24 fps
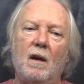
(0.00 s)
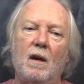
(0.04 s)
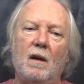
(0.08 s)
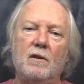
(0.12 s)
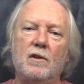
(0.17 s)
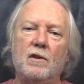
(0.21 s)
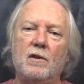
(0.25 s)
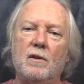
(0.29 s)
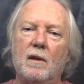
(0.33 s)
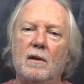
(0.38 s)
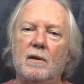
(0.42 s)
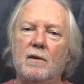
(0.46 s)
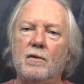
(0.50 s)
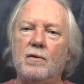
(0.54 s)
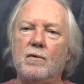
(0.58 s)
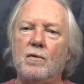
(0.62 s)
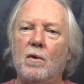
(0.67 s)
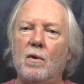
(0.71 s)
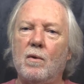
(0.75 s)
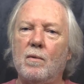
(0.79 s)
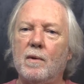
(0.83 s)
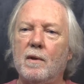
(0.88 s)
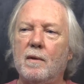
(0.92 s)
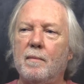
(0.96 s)
I just like to
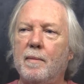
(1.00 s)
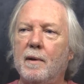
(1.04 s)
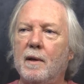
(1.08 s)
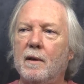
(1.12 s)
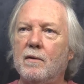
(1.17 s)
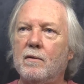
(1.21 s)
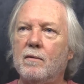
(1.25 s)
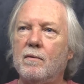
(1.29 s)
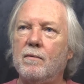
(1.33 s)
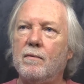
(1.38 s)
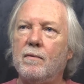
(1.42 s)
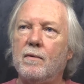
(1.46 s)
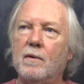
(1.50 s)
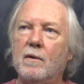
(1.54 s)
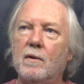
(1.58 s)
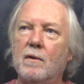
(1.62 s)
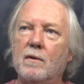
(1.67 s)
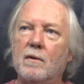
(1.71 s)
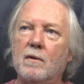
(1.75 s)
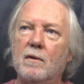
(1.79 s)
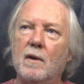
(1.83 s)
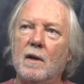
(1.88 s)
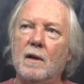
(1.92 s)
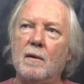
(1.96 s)
draw it with a pencil first
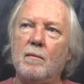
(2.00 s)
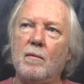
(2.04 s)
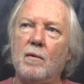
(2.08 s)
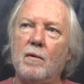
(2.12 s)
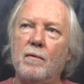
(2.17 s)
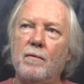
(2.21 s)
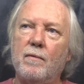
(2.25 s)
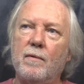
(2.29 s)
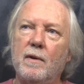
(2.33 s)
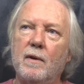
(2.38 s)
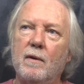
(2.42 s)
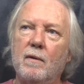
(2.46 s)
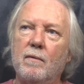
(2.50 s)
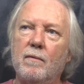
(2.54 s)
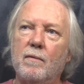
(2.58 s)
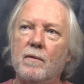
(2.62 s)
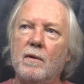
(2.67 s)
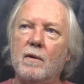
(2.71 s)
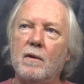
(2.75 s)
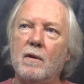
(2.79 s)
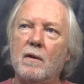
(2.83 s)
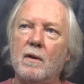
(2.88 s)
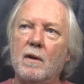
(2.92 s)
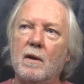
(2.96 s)
to get more feel for
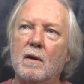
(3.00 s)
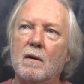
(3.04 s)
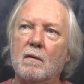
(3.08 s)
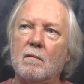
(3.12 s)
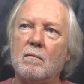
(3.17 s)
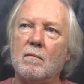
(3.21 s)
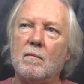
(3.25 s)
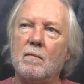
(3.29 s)
the thing.